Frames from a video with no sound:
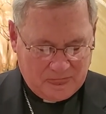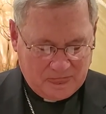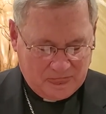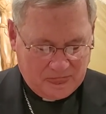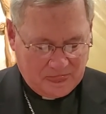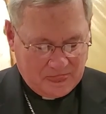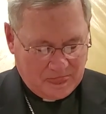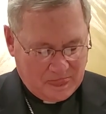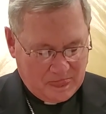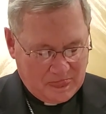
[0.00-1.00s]

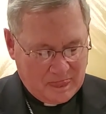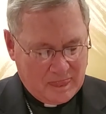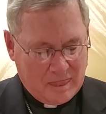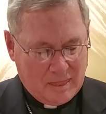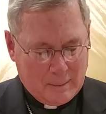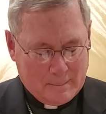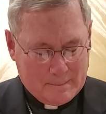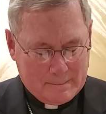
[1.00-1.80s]
[no speech]